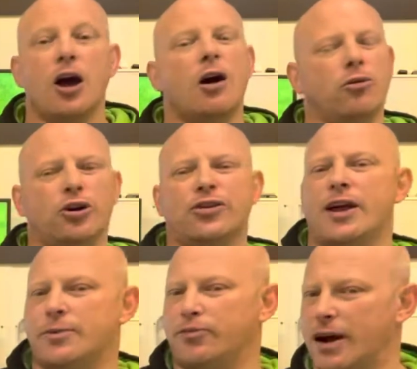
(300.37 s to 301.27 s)
We'll look at that
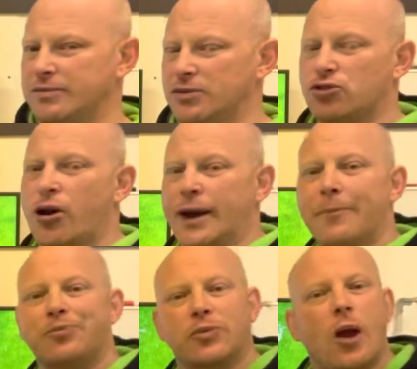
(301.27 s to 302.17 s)
in the preemptive strike.
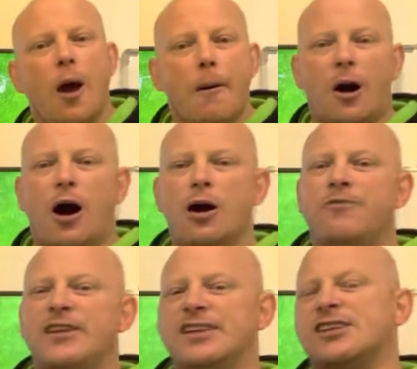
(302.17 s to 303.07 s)
But hopefully
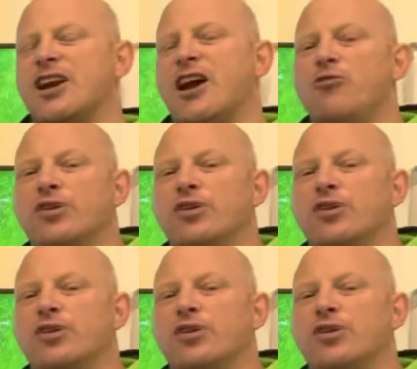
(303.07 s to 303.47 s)
this is starting to help you